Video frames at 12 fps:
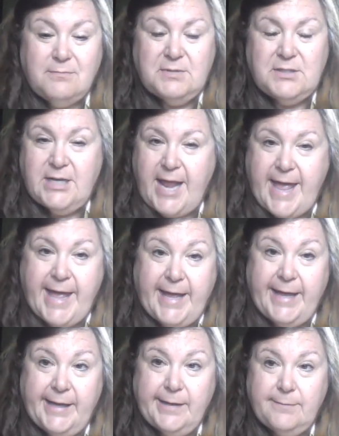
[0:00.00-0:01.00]

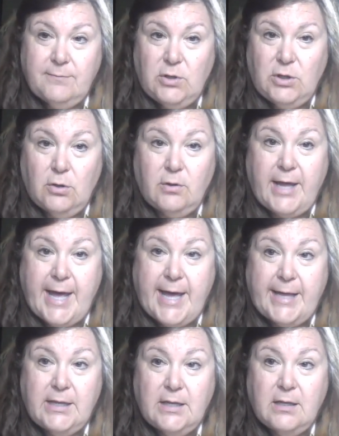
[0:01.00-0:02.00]
Today, you'll
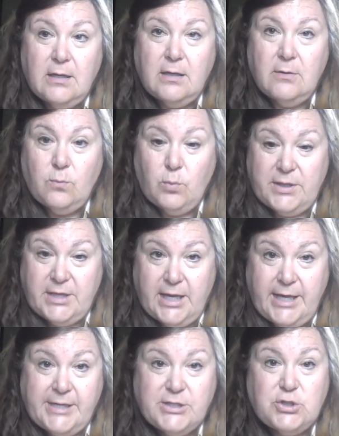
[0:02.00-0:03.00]
get, with a
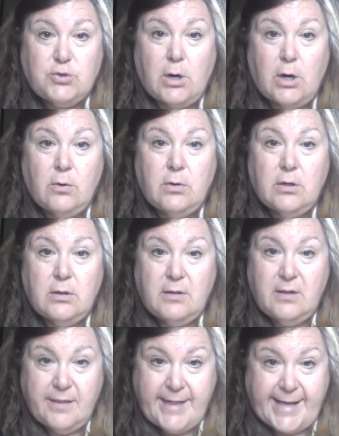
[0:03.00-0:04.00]
keystroke,
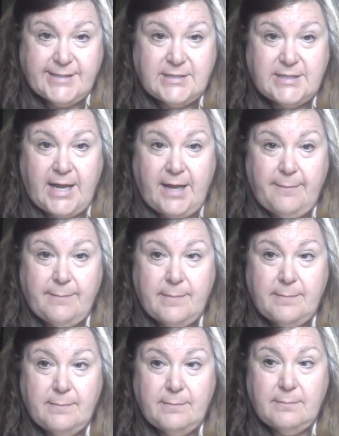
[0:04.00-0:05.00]
that same
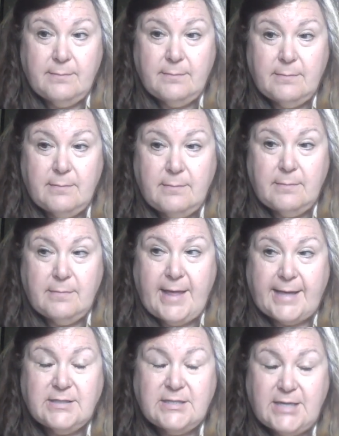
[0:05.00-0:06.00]

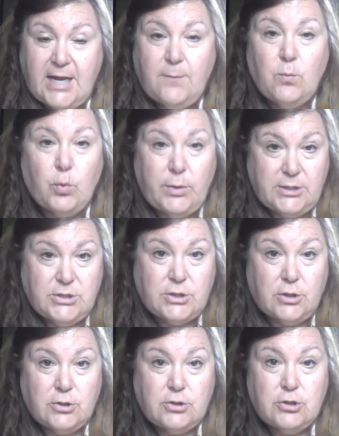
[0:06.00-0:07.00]

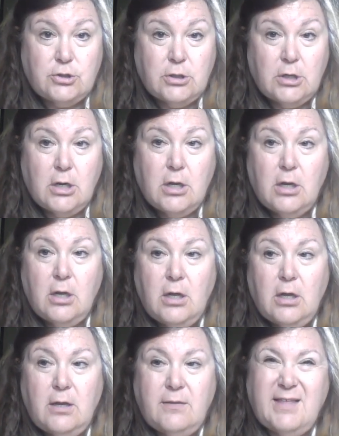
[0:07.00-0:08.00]
research
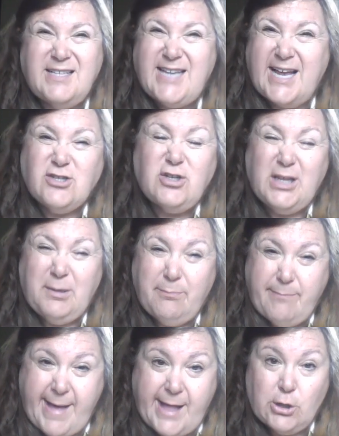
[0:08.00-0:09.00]
that's actually
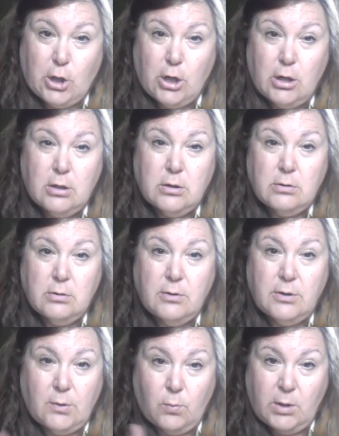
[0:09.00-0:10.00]
better
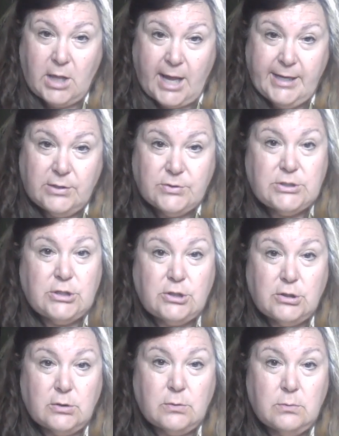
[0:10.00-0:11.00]
than what I used to
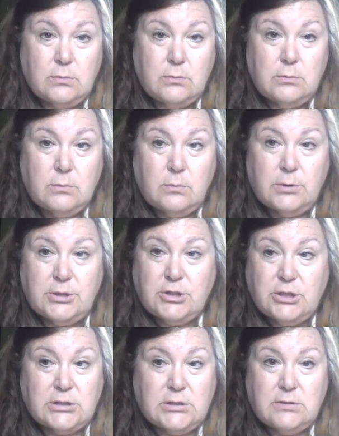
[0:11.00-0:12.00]
do with
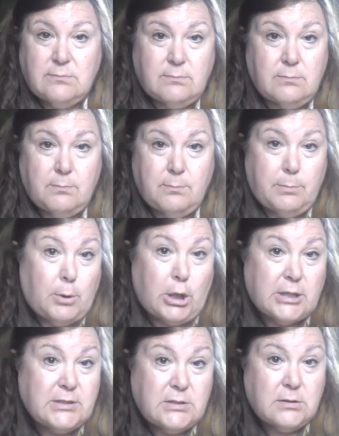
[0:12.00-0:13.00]
just
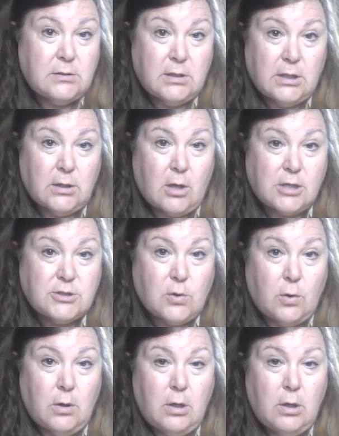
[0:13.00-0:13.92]
books in law school.